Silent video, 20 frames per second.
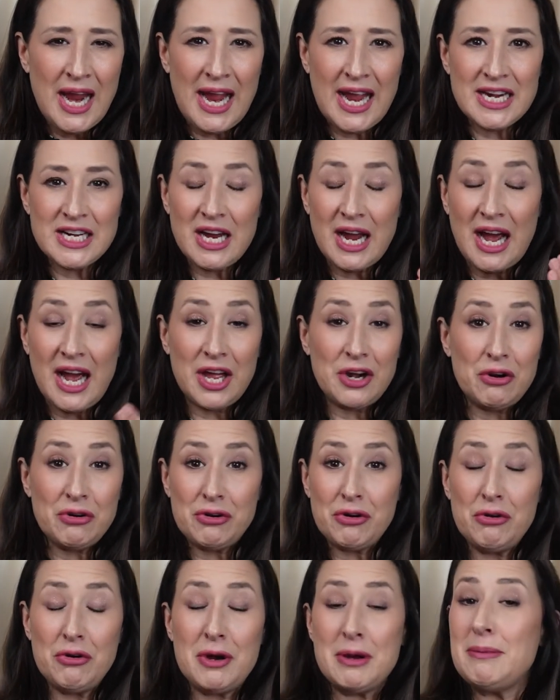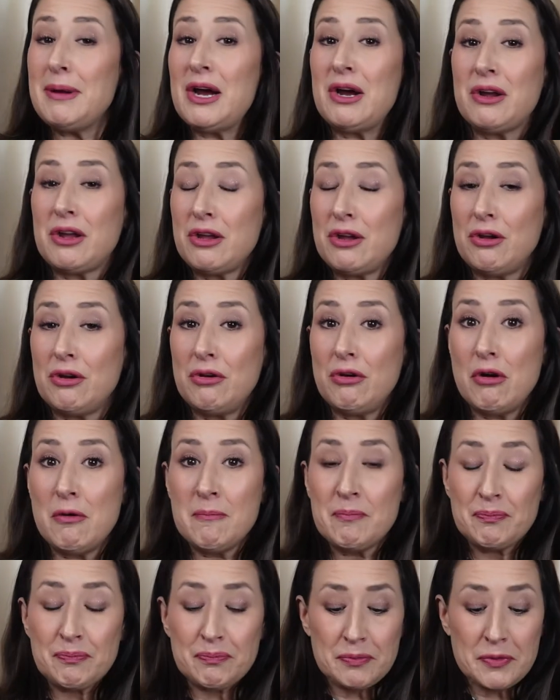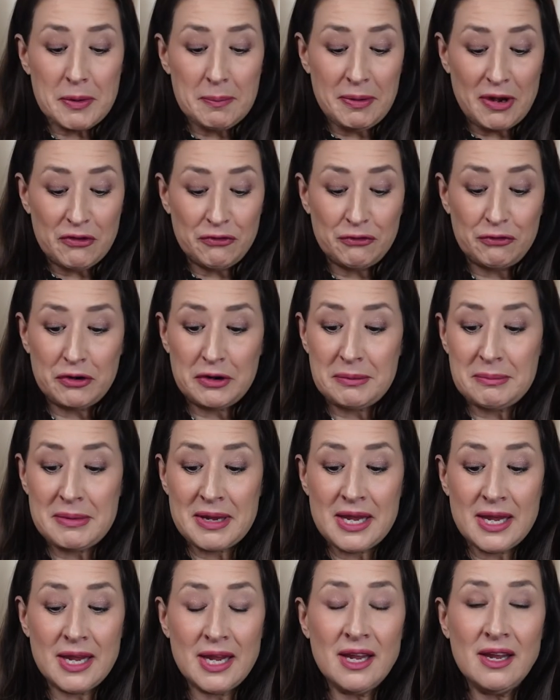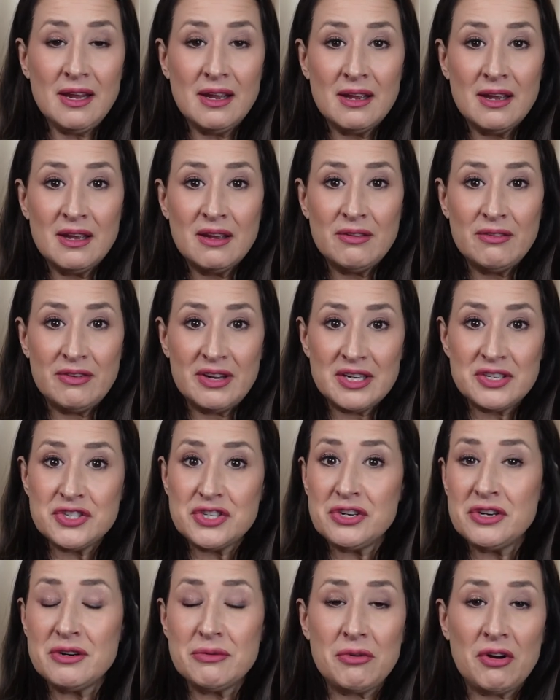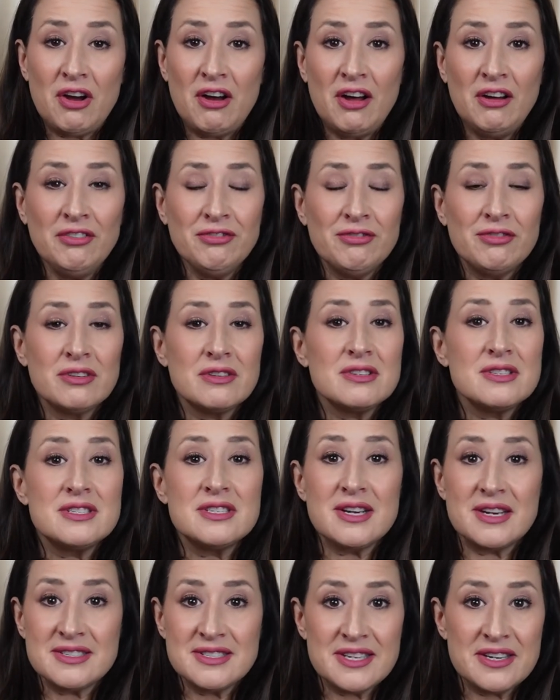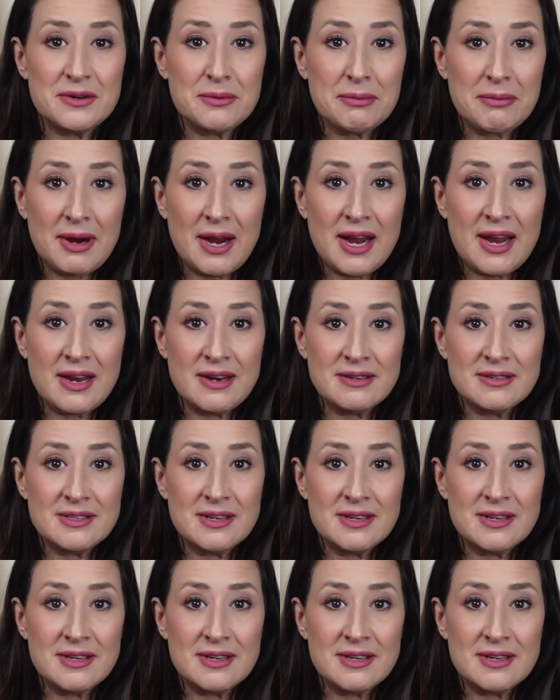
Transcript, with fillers: And I don't know about you, but for me, Viktor and Rolf does it right.